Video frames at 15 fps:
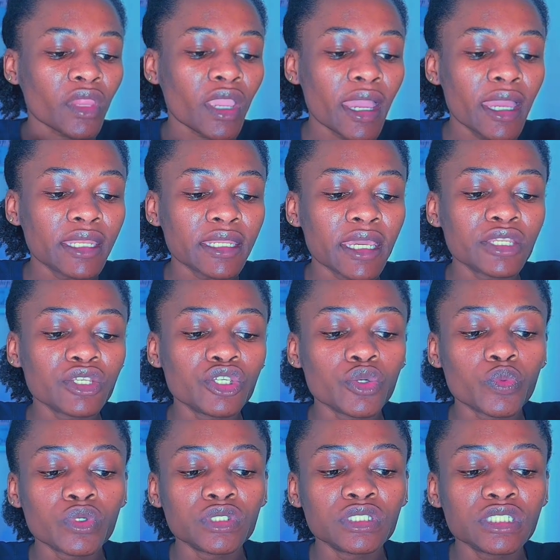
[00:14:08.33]
and then you
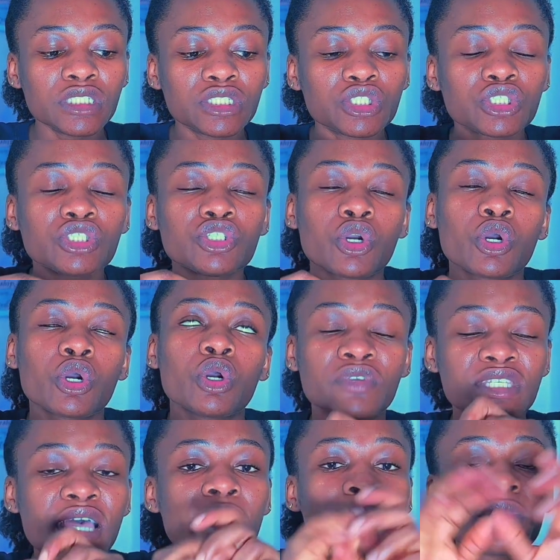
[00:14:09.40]
will need your
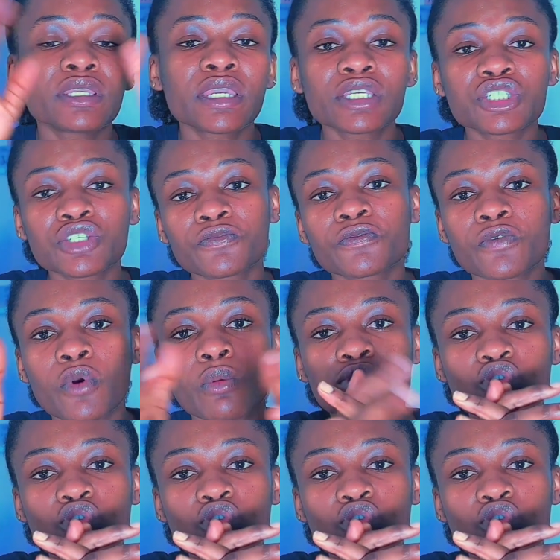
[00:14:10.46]
visa application form.